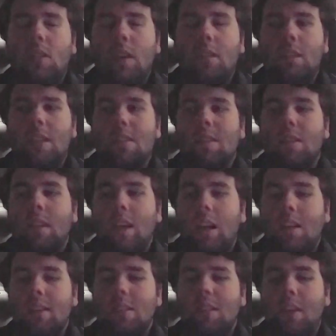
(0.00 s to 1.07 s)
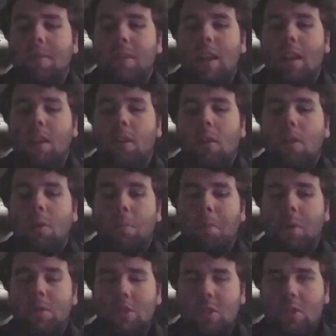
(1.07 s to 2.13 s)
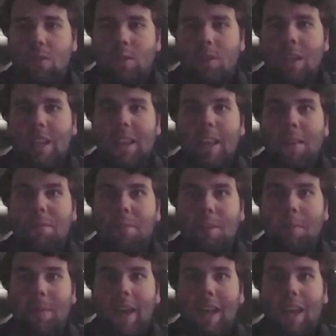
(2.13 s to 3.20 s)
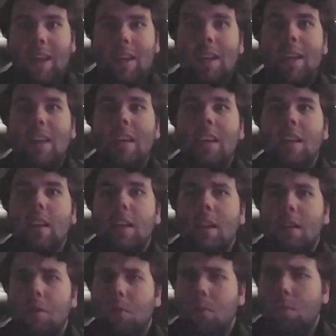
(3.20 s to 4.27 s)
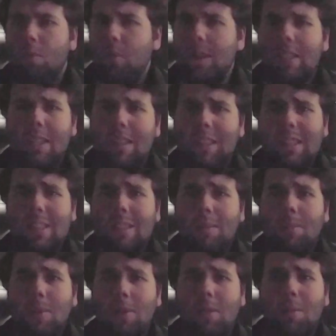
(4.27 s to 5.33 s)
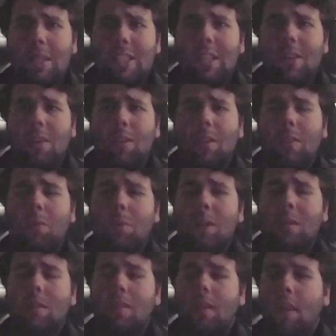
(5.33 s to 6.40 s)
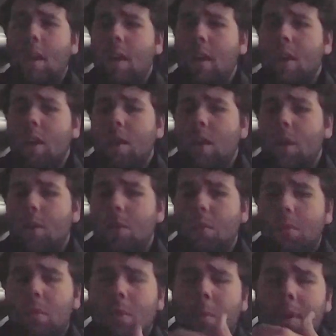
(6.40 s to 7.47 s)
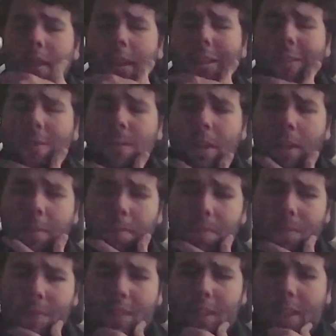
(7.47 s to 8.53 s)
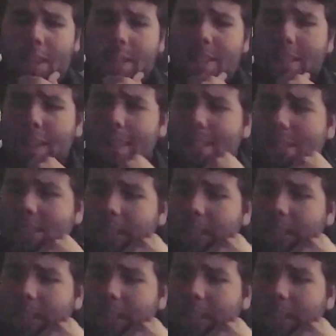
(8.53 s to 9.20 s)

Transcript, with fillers: at least the kind of stuff that her persona in that film had was at least some good material. With with this film, it's not the